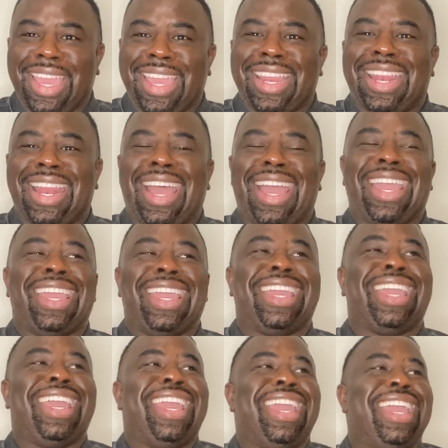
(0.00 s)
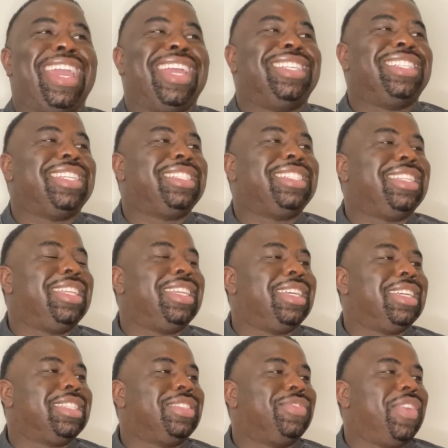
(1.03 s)
And like, it just
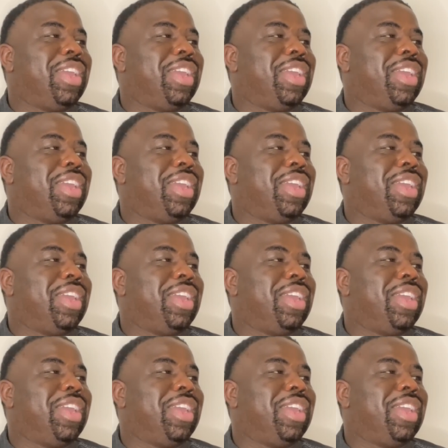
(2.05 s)
looks